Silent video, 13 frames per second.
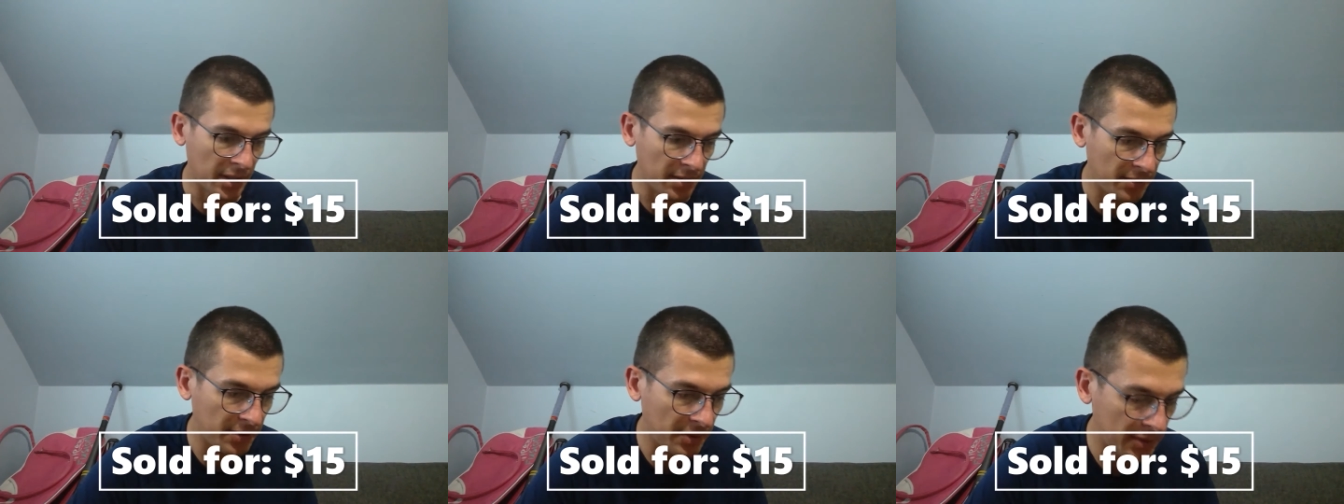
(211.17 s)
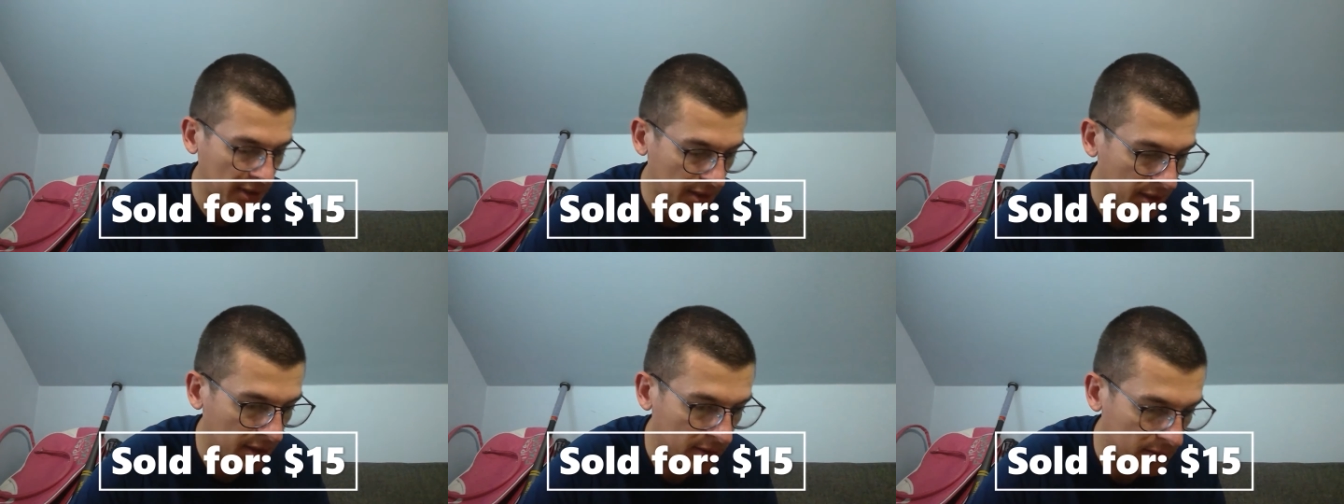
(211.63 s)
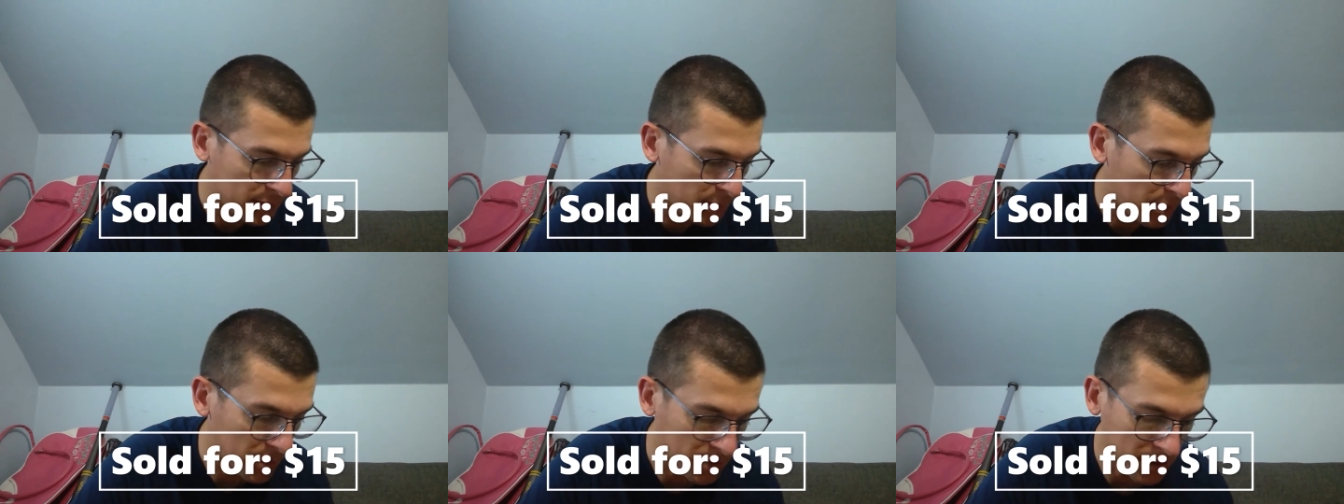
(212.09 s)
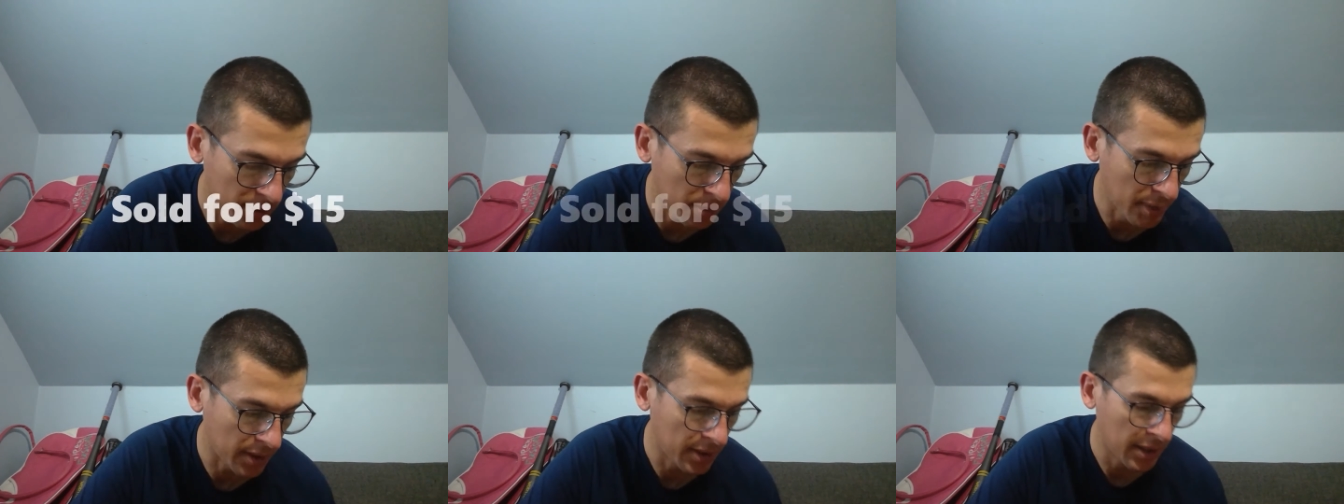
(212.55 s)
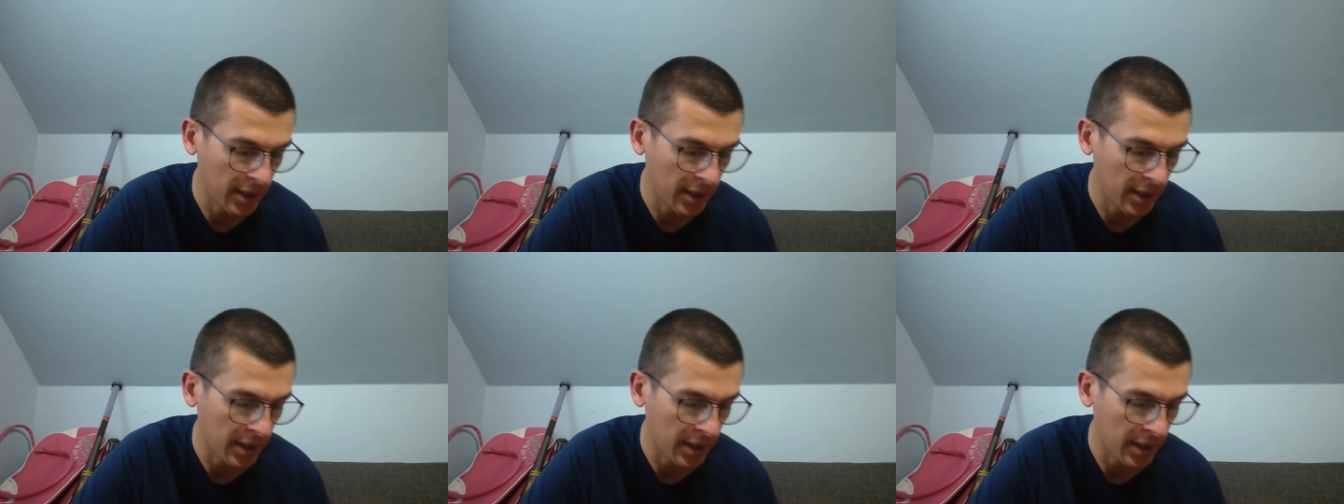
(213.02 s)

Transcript: I got fifteen dollars plus shipping.